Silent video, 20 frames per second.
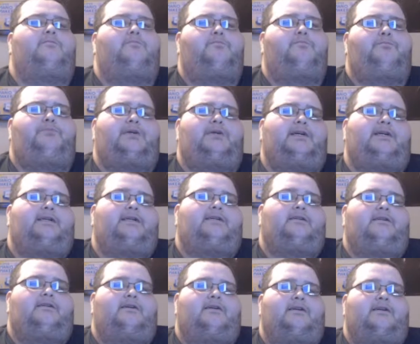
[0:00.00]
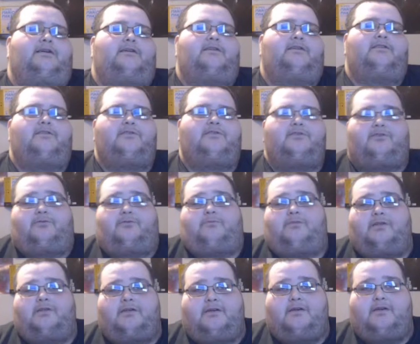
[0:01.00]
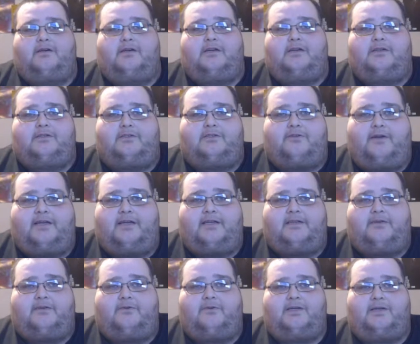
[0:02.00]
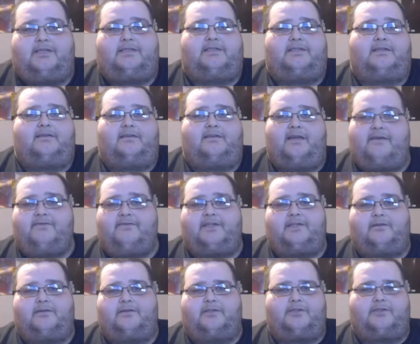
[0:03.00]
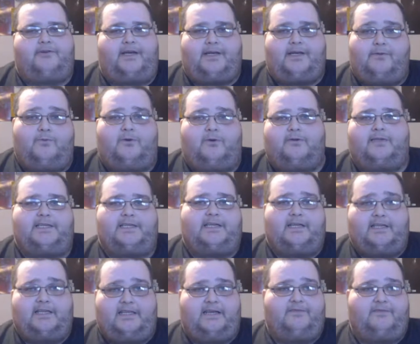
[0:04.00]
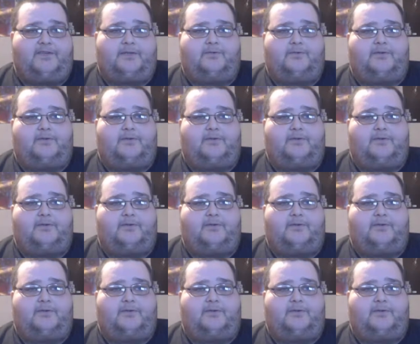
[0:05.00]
But, uh. Dragon Quest 11 or Dragon Warrior 11,